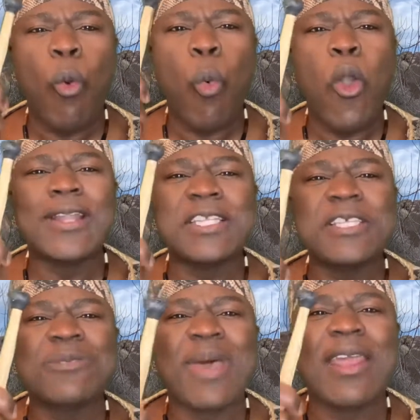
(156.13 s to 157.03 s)
What
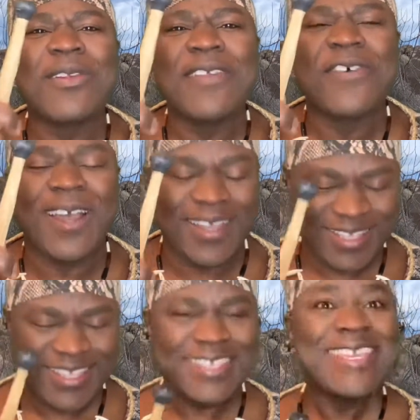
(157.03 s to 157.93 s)
is my river?
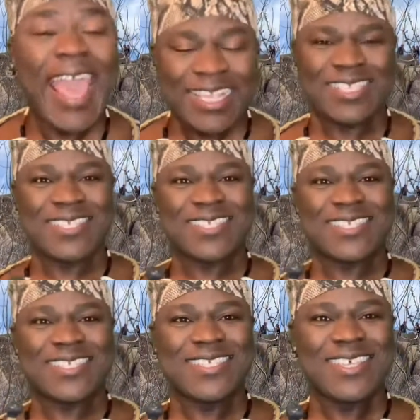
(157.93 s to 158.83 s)

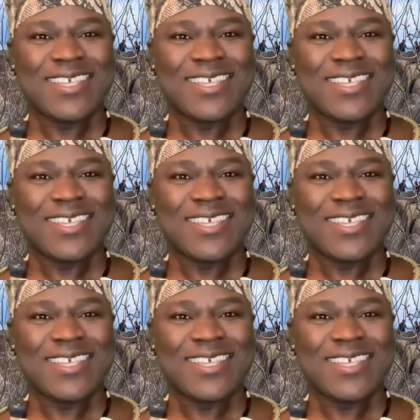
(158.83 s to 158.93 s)
Yes!